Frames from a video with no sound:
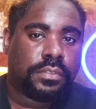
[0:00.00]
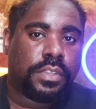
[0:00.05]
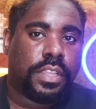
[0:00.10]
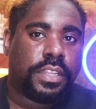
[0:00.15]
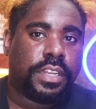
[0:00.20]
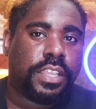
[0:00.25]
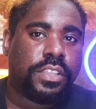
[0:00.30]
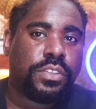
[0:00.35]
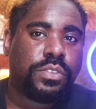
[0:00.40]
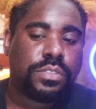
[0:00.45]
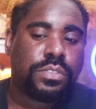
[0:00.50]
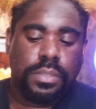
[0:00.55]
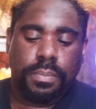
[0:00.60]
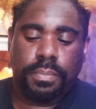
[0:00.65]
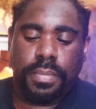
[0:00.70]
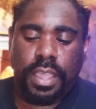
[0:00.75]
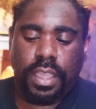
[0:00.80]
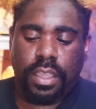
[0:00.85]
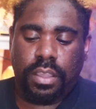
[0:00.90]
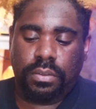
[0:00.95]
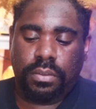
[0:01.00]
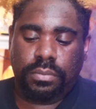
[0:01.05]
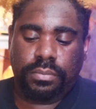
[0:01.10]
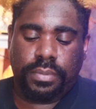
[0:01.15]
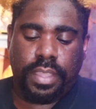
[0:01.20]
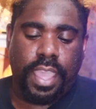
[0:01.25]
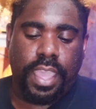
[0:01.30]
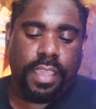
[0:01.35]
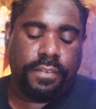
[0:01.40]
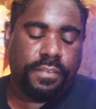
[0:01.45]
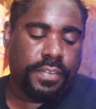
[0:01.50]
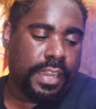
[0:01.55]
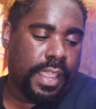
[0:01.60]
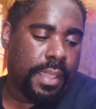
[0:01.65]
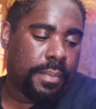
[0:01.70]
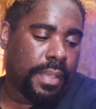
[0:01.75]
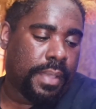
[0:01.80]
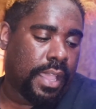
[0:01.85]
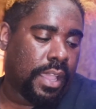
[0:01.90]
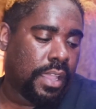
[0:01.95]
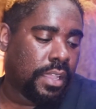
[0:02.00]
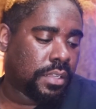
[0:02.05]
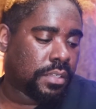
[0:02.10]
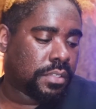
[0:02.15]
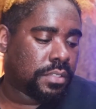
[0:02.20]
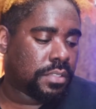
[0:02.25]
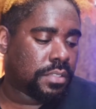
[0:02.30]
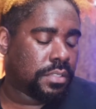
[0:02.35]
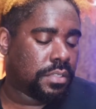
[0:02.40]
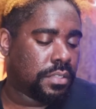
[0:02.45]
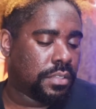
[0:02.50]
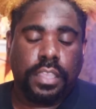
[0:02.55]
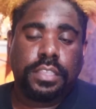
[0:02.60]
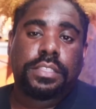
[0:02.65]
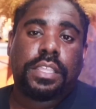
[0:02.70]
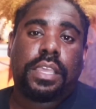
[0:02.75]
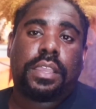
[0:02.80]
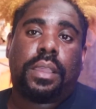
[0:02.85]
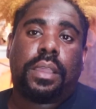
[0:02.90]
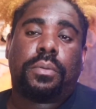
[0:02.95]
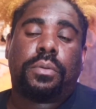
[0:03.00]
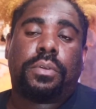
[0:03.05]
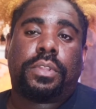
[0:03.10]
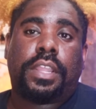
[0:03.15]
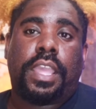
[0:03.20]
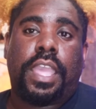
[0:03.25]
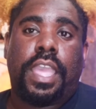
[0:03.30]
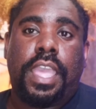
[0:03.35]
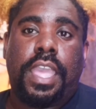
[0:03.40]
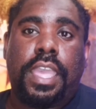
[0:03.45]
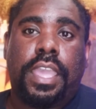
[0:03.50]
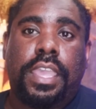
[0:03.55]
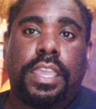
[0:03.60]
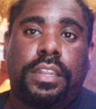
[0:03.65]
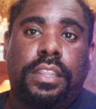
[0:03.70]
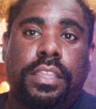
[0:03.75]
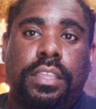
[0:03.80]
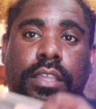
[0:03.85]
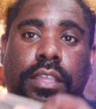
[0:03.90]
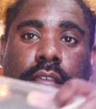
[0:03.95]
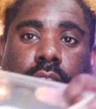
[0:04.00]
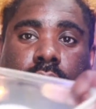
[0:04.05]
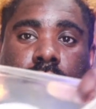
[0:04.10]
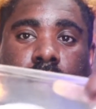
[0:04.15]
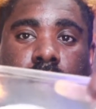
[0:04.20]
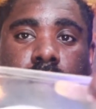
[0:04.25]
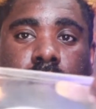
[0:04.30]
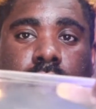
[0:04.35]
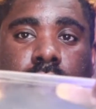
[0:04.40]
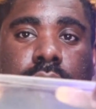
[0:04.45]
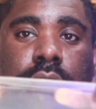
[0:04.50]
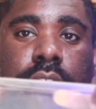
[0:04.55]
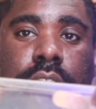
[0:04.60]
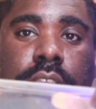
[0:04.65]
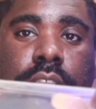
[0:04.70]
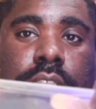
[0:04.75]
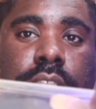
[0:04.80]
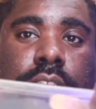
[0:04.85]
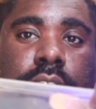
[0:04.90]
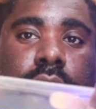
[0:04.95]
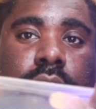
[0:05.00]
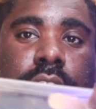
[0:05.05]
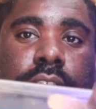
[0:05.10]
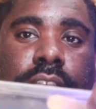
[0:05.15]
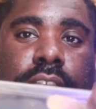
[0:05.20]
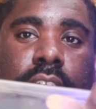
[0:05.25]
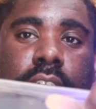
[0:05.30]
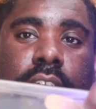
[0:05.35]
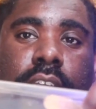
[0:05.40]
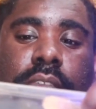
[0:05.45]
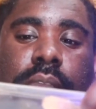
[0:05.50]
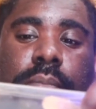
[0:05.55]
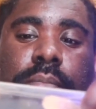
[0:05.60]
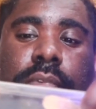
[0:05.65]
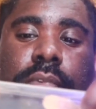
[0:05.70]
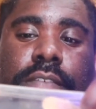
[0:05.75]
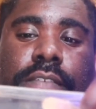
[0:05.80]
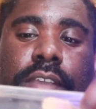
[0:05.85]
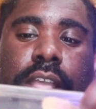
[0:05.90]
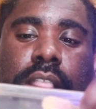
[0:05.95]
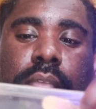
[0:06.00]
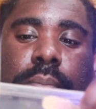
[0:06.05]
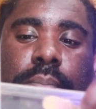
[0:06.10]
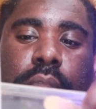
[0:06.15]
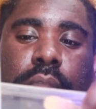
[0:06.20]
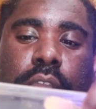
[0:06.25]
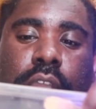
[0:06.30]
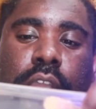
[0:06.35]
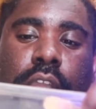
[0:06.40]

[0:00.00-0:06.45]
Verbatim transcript: And I used about half of that box. Next thing I'm going to add is the 10 volume developer.